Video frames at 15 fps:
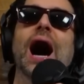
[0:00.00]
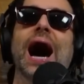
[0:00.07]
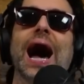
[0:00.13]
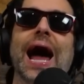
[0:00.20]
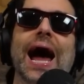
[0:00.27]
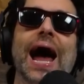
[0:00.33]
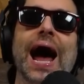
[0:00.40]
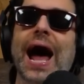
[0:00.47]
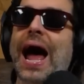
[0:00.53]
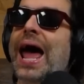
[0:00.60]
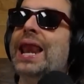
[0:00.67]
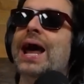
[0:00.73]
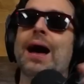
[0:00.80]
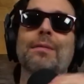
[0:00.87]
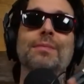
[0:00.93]
I, I
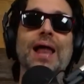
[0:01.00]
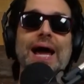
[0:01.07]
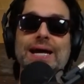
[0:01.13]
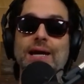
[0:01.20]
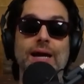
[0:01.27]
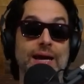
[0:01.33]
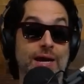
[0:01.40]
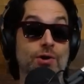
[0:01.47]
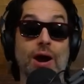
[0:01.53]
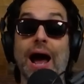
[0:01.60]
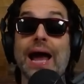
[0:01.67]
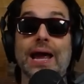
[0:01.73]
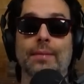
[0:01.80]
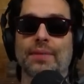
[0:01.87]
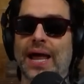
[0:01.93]
and I'm like, here
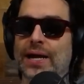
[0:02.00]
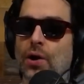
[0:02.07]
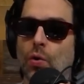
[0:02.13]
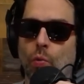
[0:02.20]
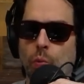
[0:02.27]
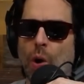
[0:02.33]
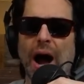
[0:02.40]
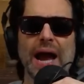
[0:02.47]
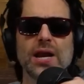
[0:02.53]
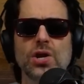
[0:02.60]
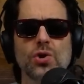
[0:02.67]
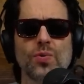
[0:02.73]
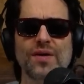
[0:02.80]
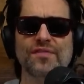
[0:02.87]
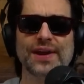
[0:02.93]
I am, like, why do
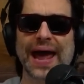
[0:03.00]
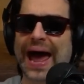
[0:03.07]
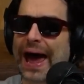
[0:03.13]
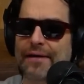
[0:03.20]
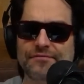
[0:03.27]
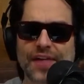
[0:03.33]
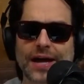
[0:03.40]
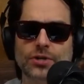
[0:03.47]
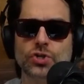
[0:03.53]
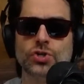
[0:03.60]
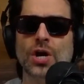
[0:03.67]
you even have that?